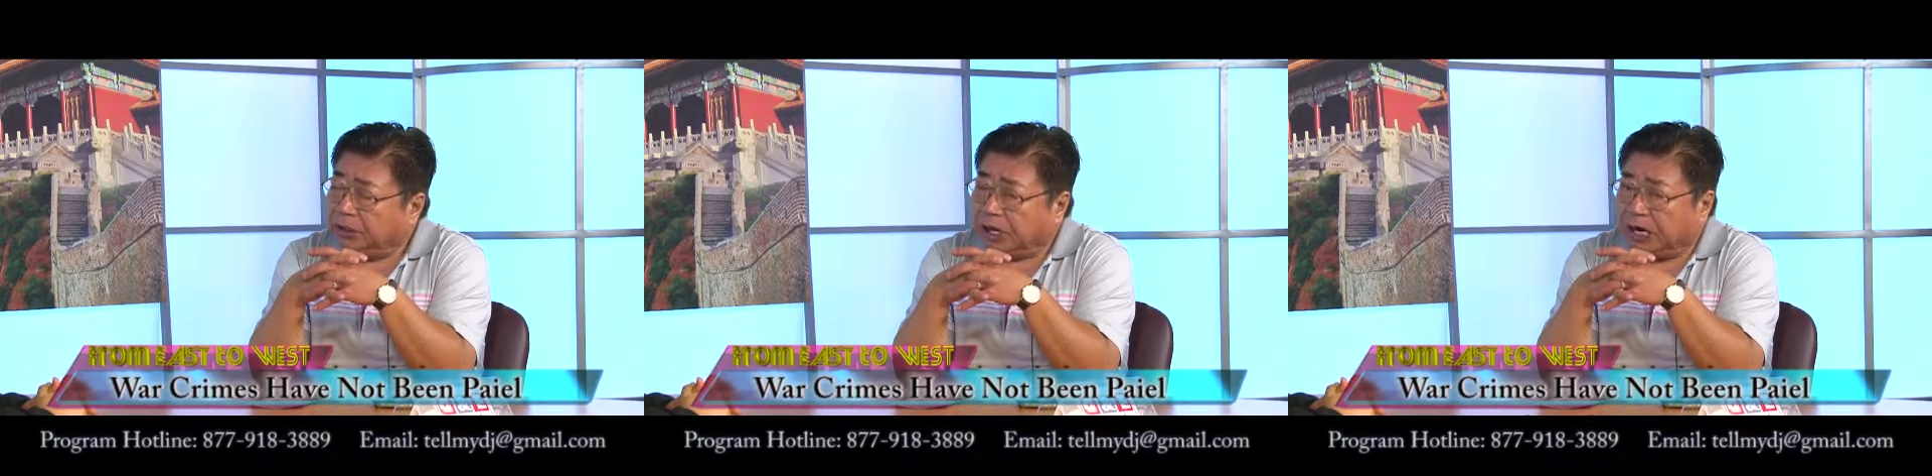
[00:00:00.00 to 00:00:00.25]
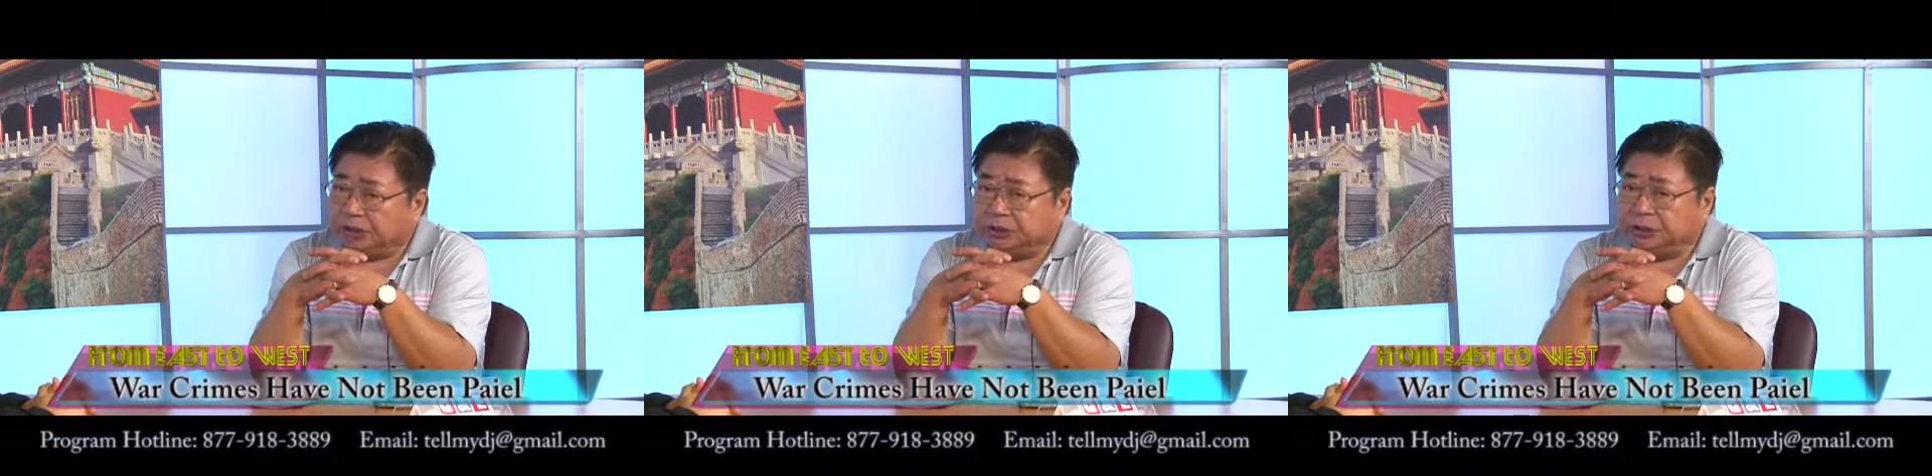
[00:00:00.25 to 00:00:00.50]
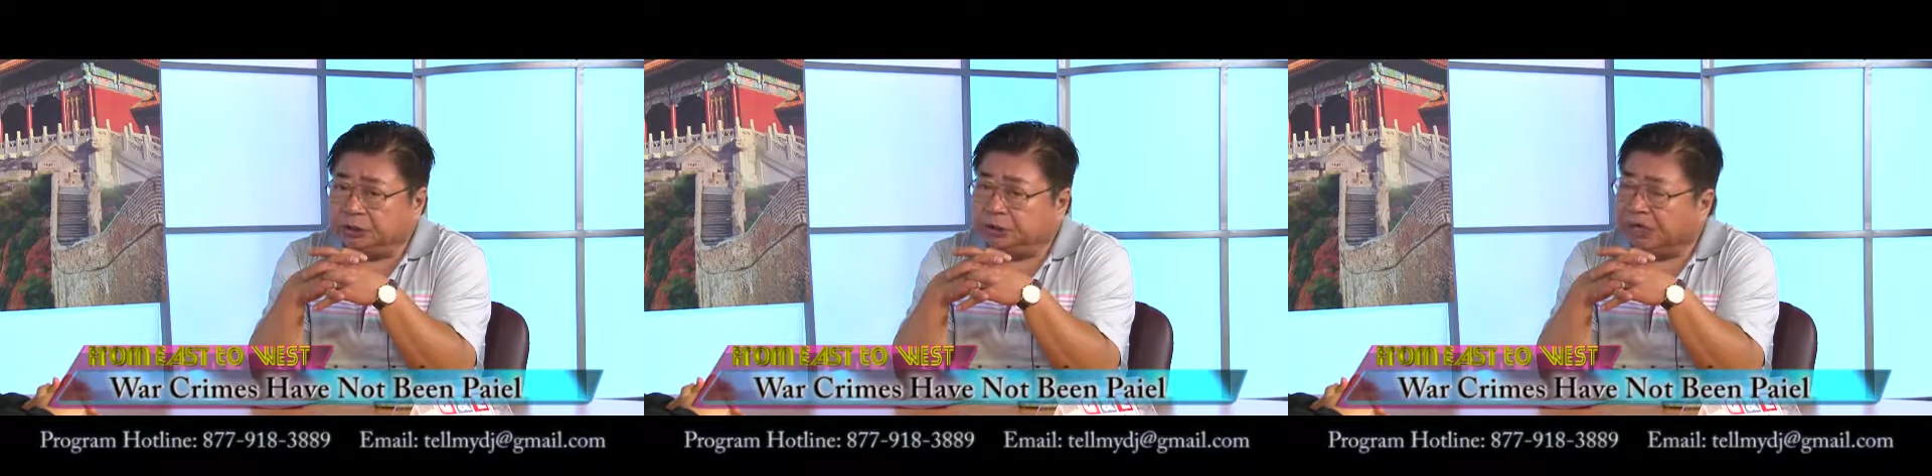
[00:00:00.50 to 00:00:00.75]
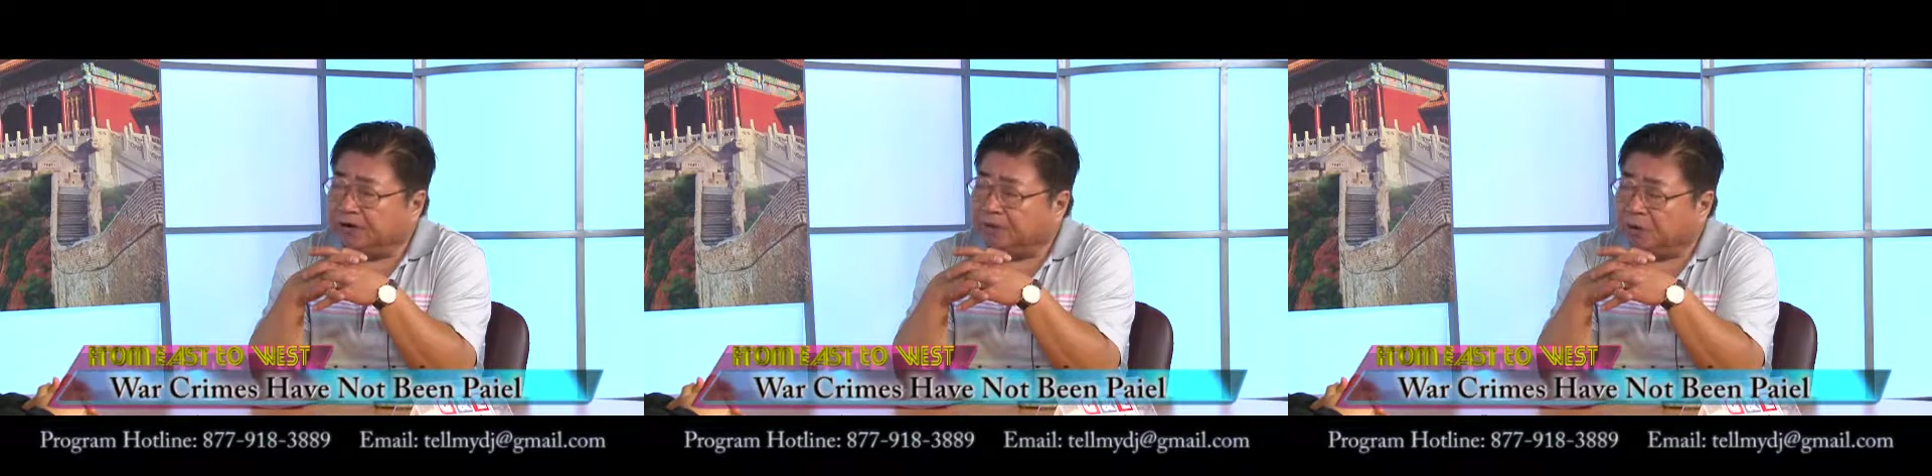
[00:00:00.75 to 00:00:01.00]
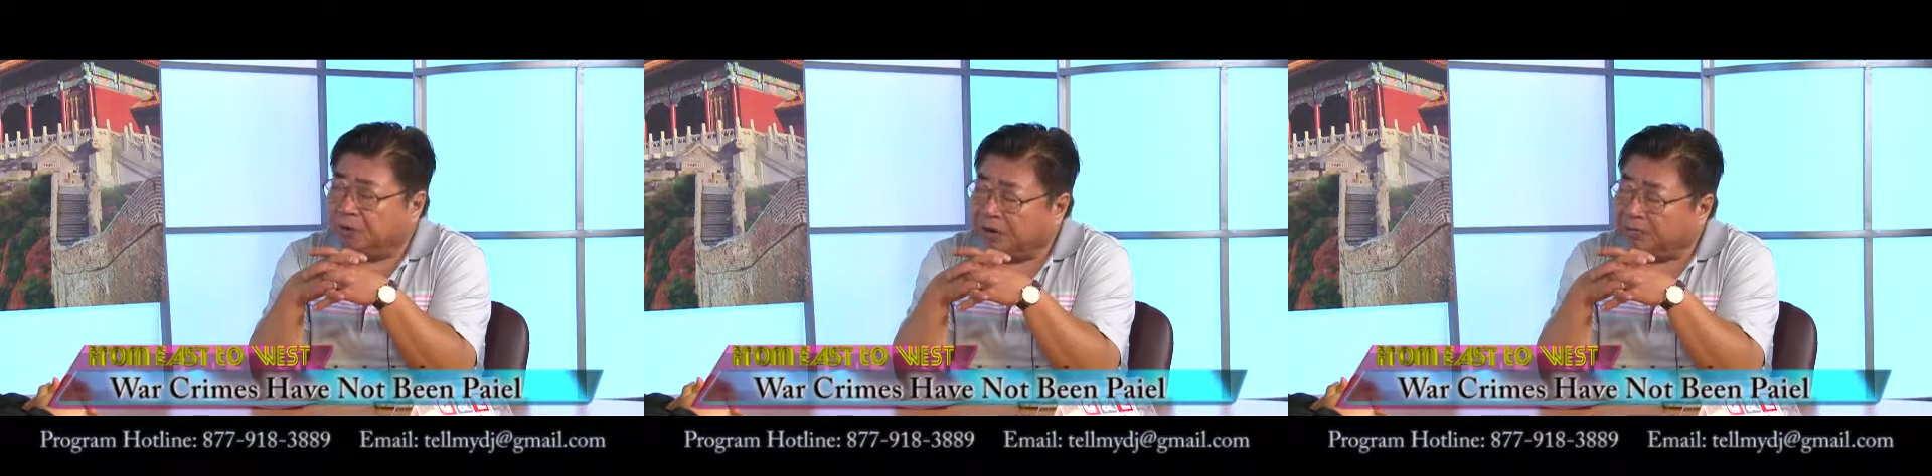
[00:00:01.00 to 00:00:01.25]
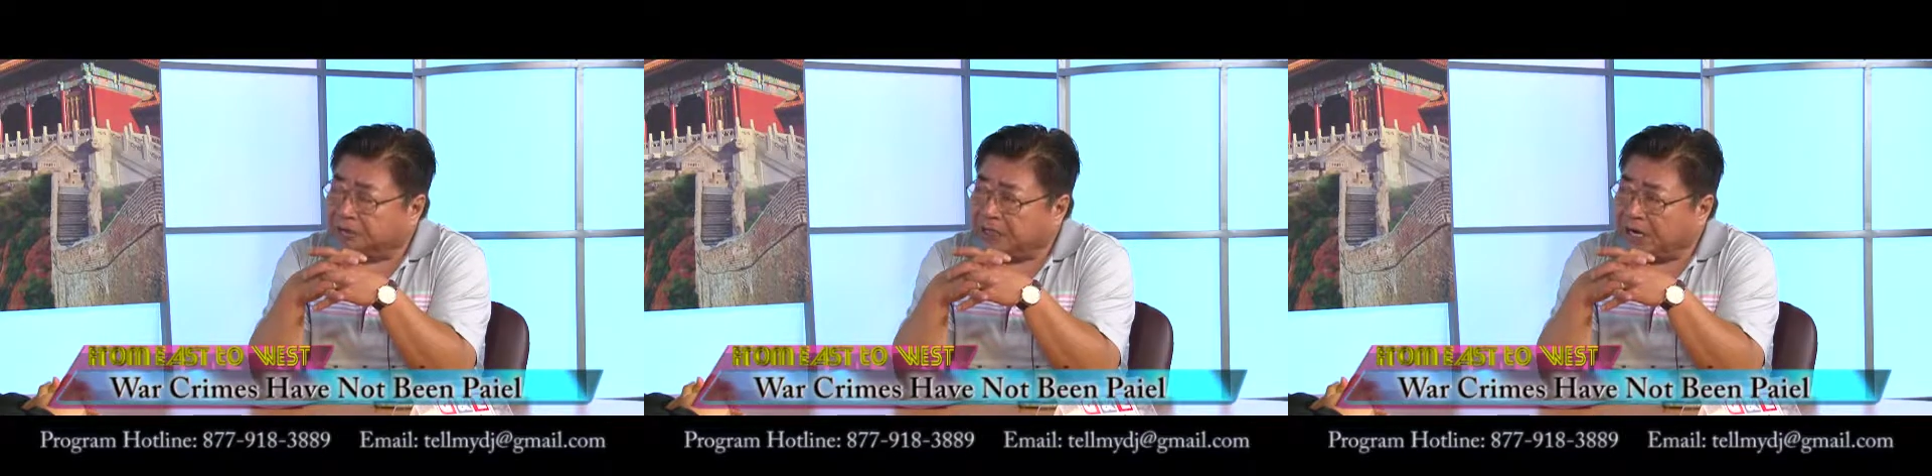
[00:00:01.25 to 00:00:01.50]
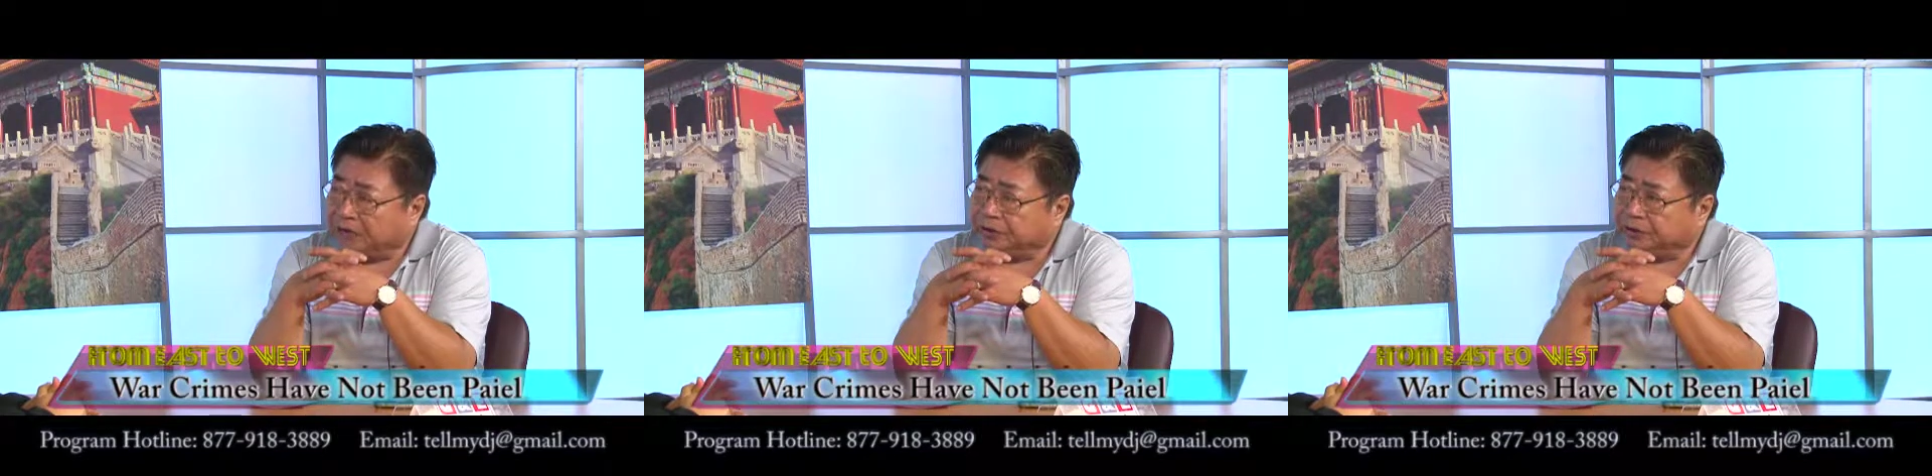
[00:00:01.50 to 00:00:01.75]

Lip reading: Do you have a website